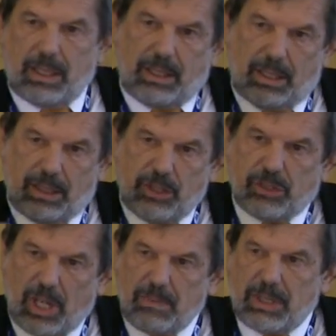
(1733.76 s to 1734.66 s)
It is
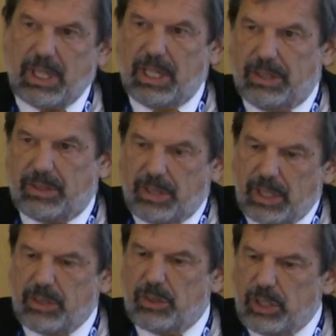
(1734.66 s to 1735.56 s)
evident
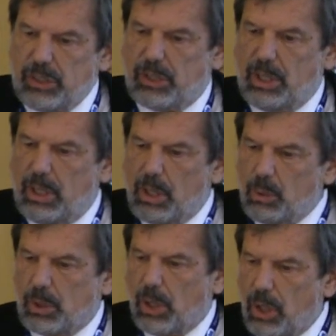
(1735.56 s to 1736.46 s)
that this
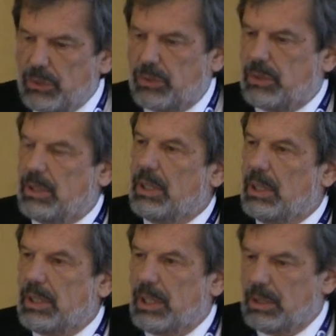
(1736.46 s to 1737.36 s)
low-cost
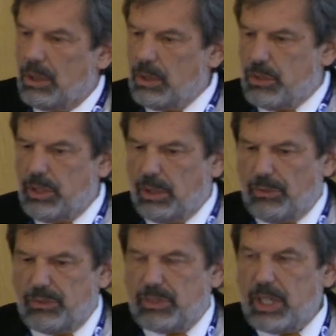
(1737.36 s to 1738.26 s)
technology of
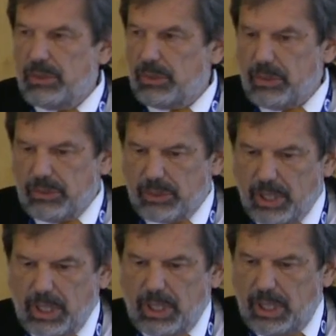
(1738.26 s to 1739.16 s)
sensors
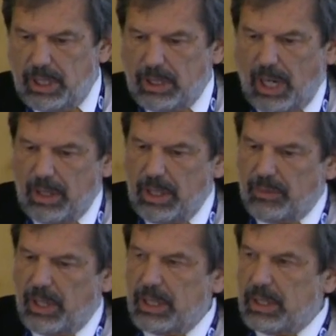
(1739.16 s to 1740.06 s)
and
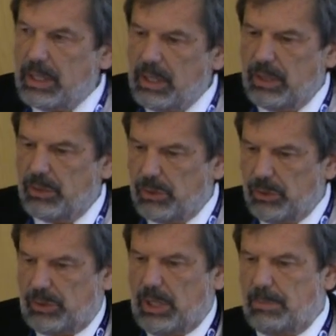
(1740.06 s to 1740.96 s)
RFID
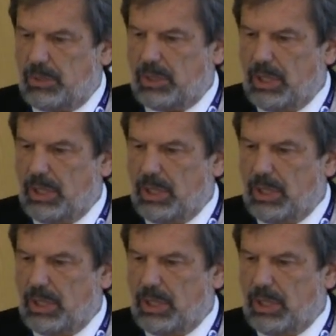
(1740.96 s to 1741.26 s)
systems